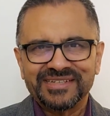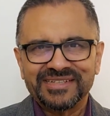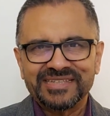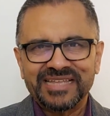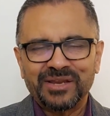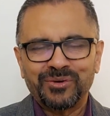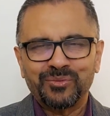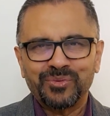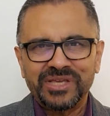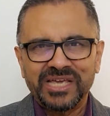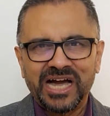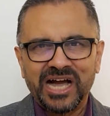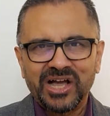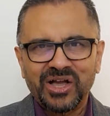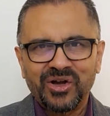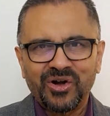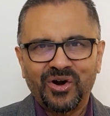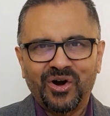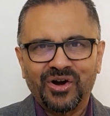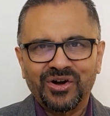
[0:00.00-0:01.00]
that we are
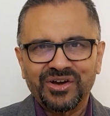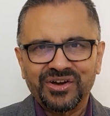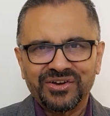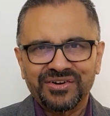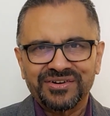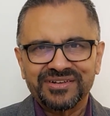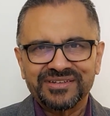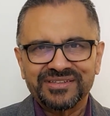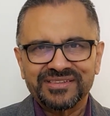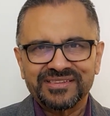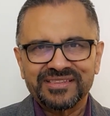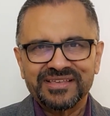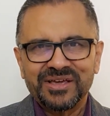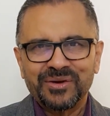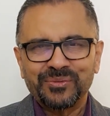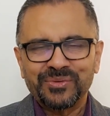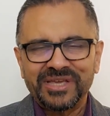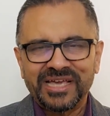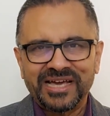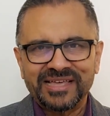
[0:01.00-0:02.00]
conquerors,
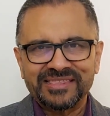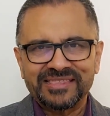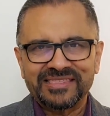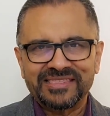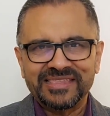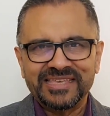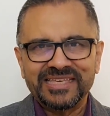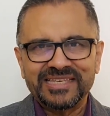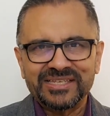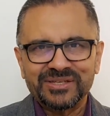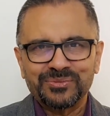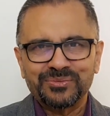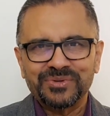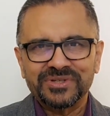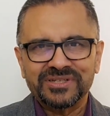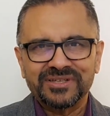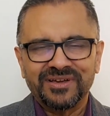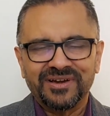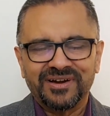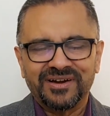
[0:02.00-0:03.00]
we are seated
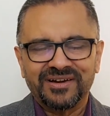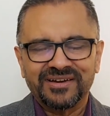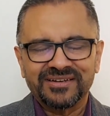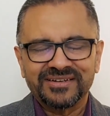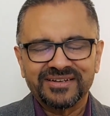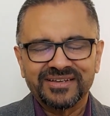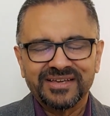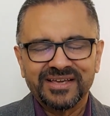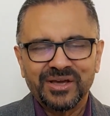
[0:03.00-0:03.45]
with God.